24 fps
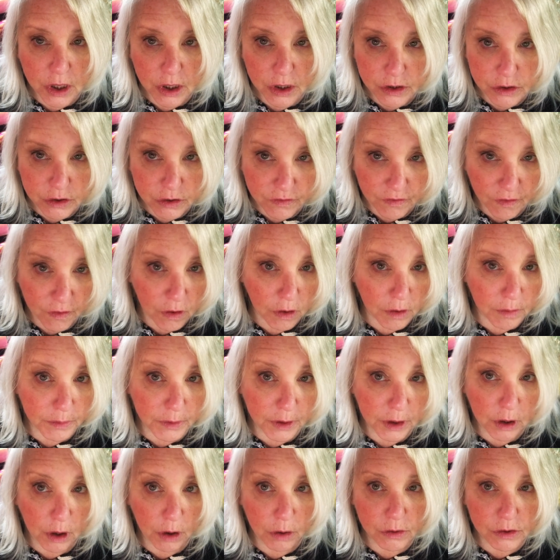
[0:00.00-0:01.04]
too far up the
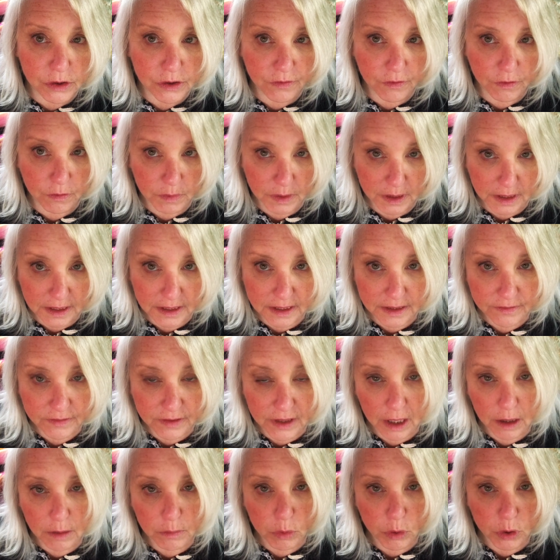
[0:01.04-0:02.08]
coast for me to leave
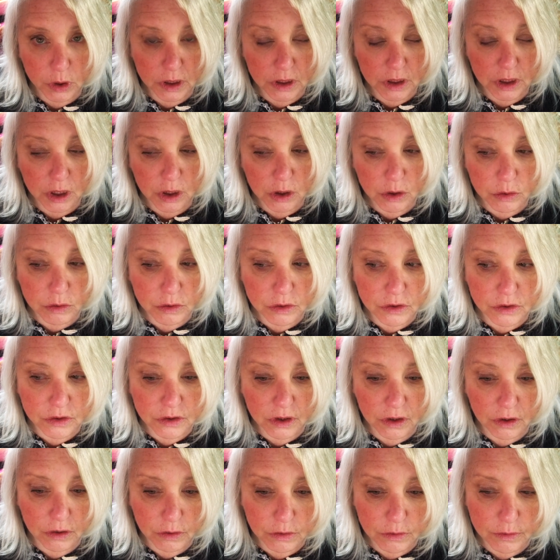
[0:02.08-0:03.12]
Cowboy alone,
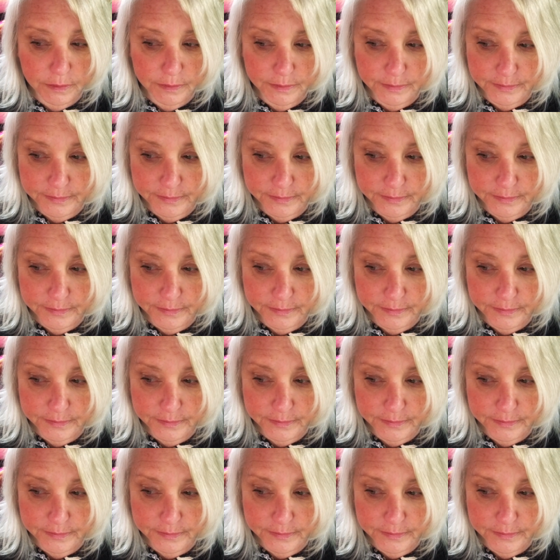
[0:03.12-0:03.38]
so